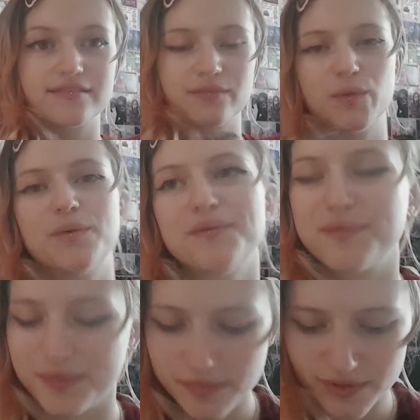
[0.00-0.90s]
Well, we
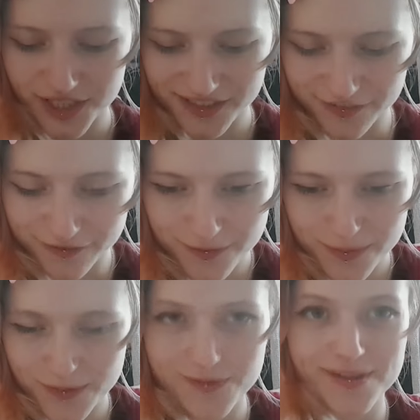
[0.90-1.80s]
were watching the
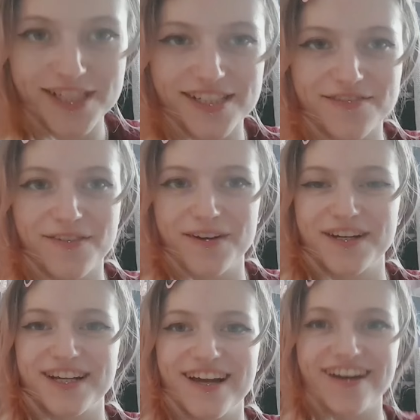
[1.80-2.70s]
football, which is
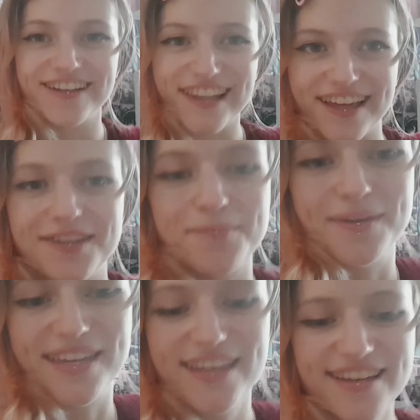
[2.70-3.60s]
very unlike
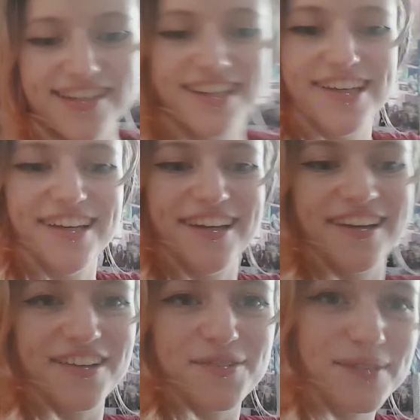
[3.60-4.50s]
me.
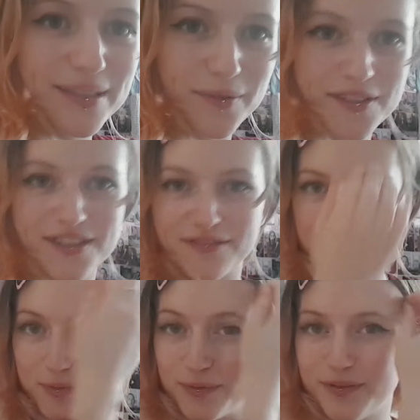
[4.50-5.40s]
I don't really watch the
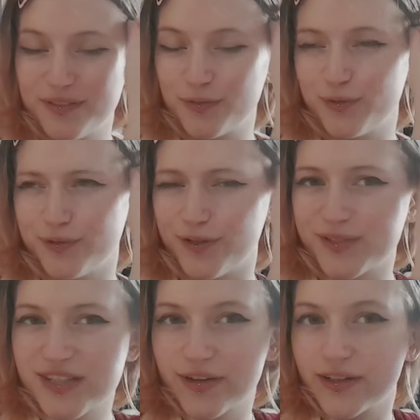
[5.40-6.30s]
football or know
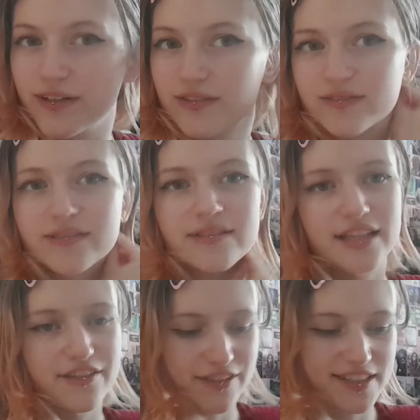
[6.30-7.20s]
what's going on
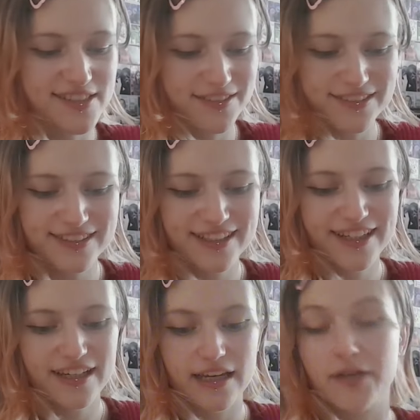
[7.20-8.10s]
if it is on,
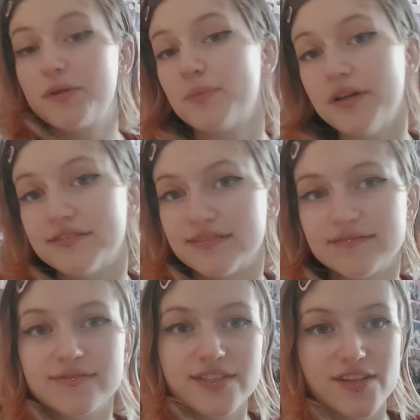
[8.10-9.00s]
and we won,
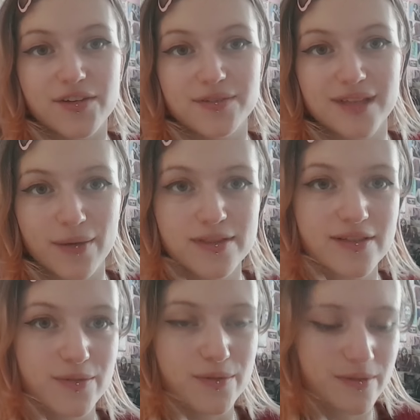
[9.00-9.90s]
so that was
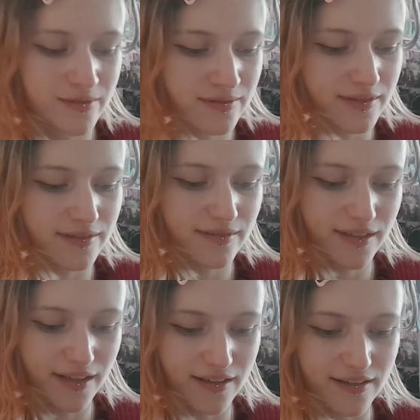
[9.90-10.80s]
cool.
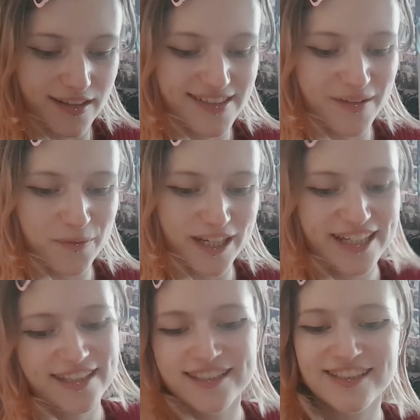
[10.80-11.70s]
I say
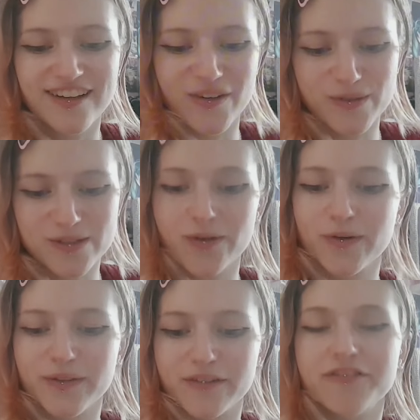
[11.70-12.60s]
we, I was not
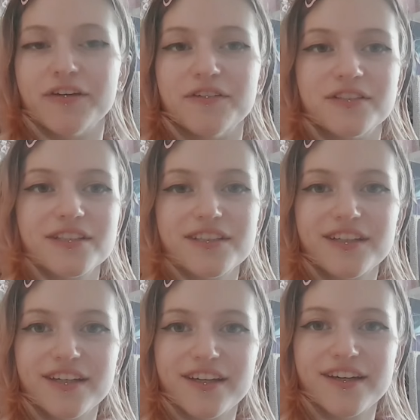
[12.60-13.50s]
on the field
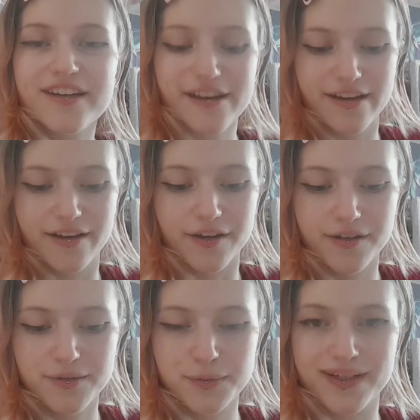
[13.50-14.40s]

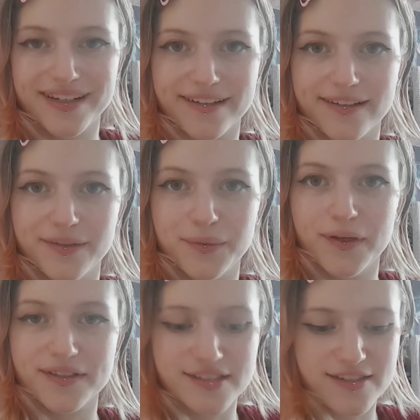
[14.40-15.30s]
when England
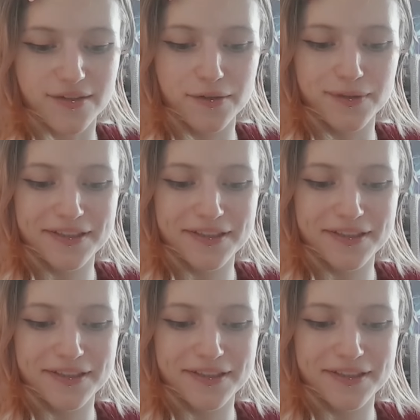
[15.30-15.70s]
won, so